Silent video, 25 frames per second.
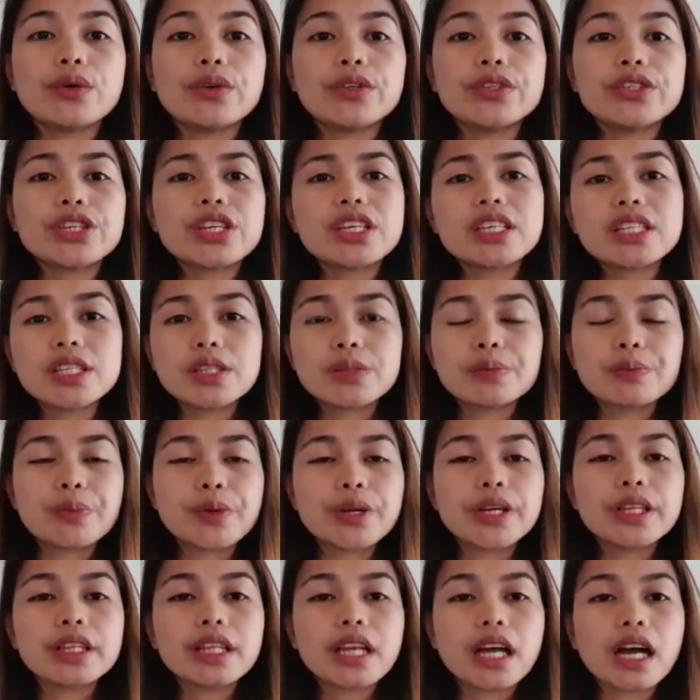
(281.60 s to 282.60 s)
just
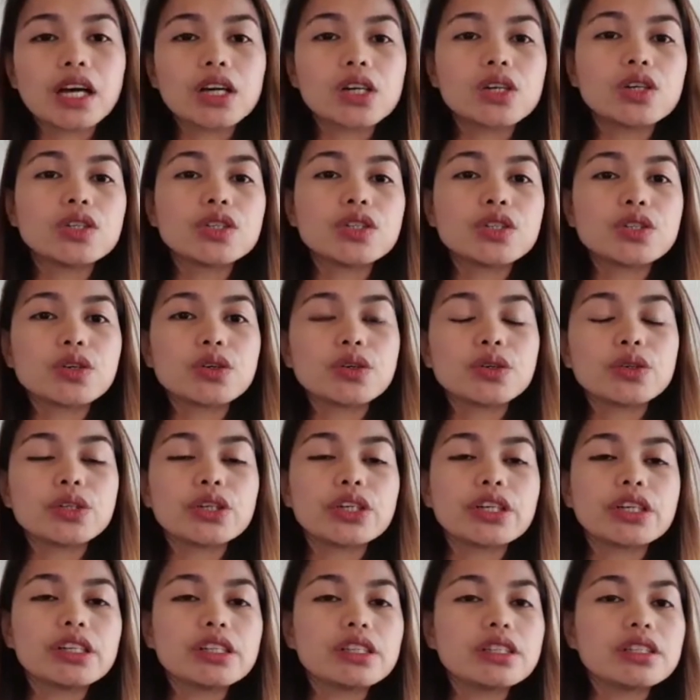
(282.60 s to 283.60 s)
print out,
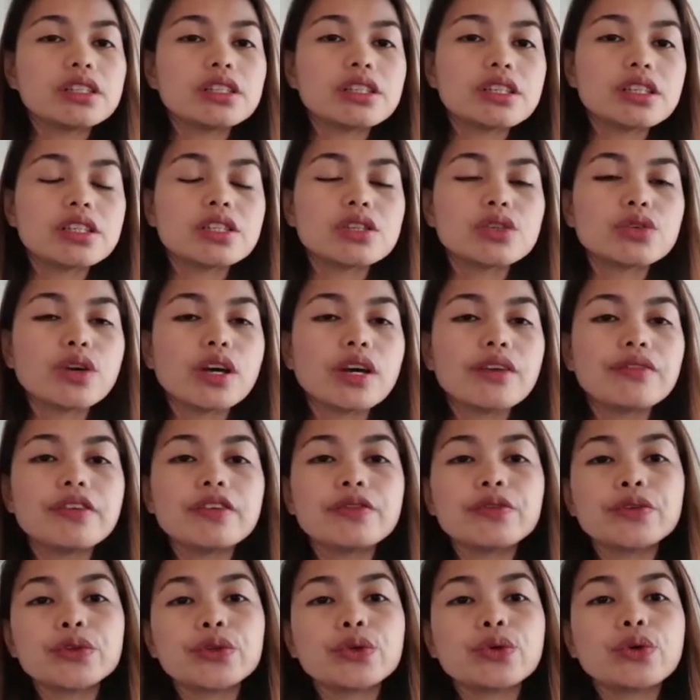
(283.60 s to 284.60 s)
or just to have a
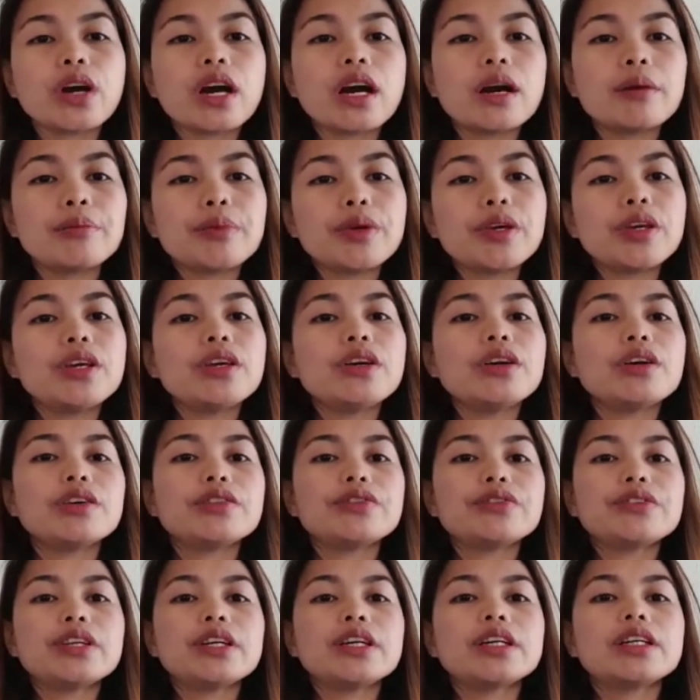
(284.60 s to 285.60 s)
photocopy
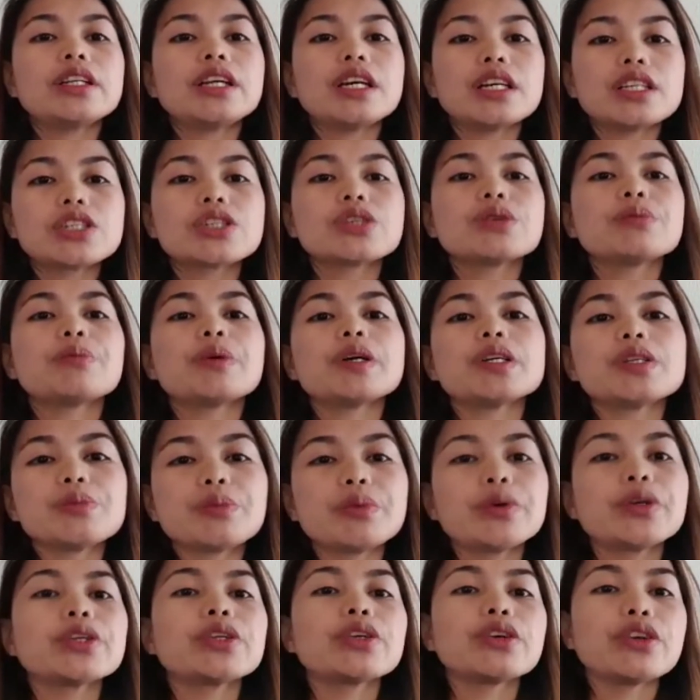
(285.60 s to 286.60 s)
of the Dutch
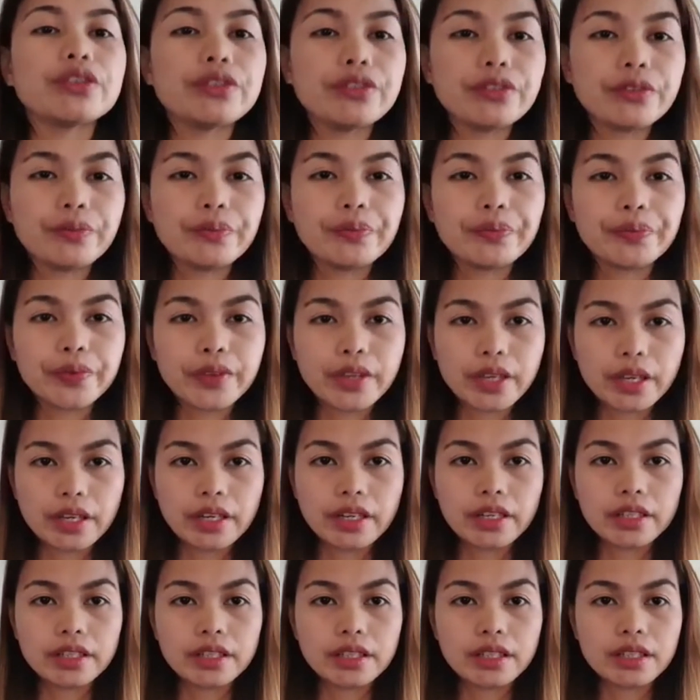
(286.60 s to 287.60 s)
passport of
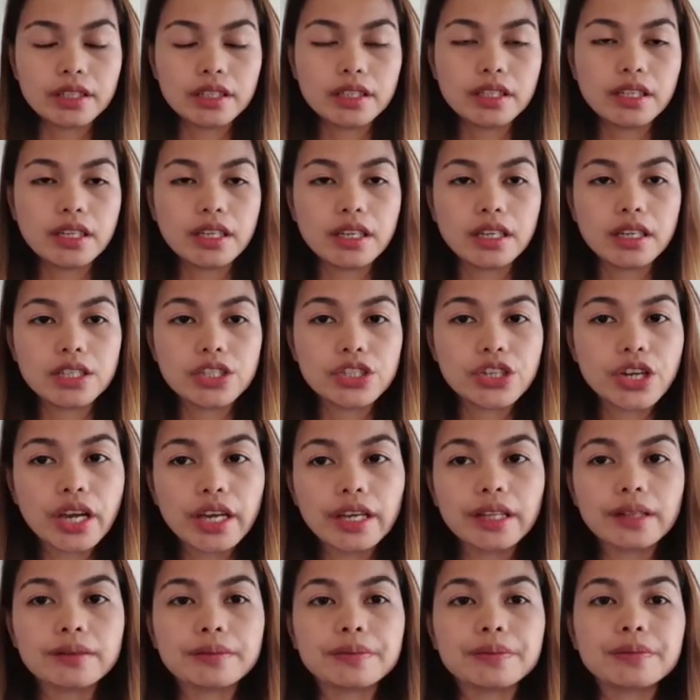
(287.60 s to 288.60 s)
the
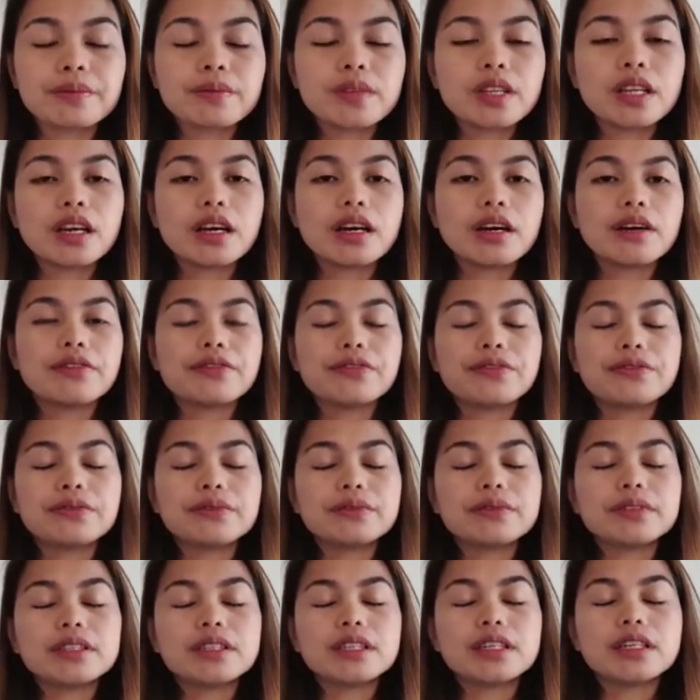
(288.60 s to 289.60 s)
child, the
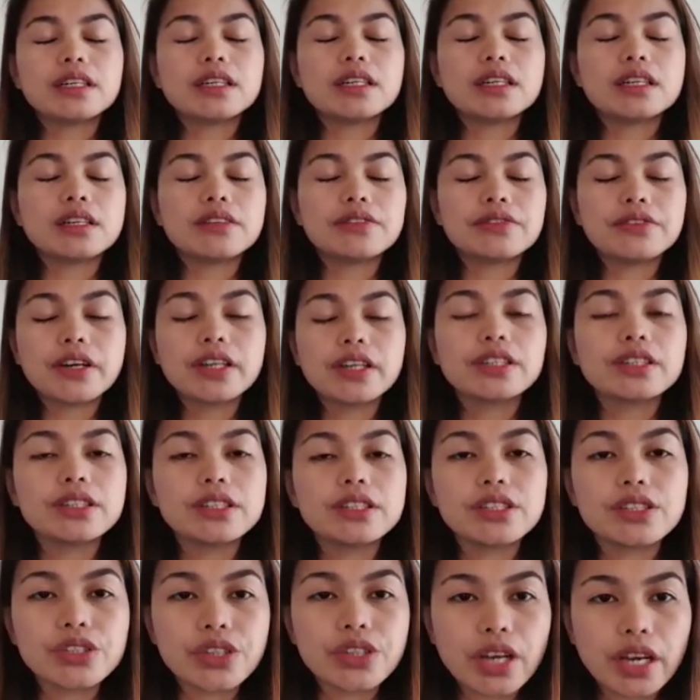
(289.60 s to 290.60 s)

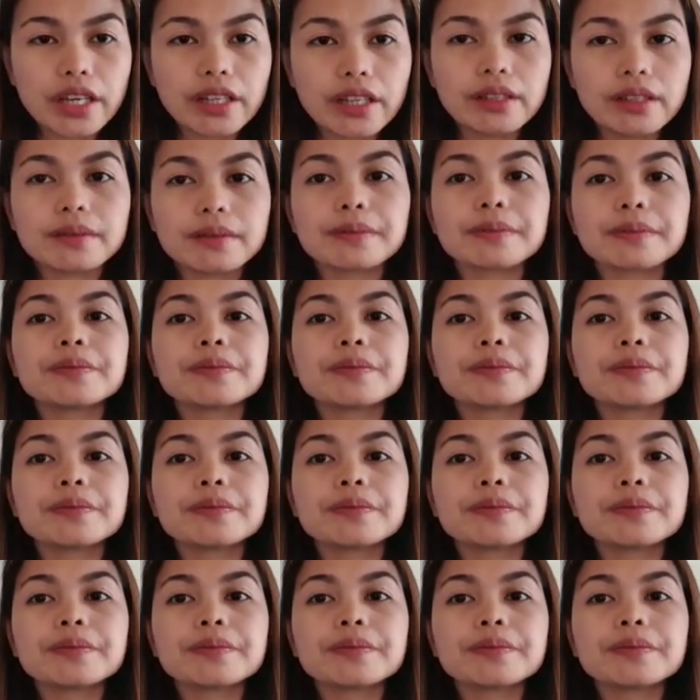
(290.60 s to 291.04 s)
father's child.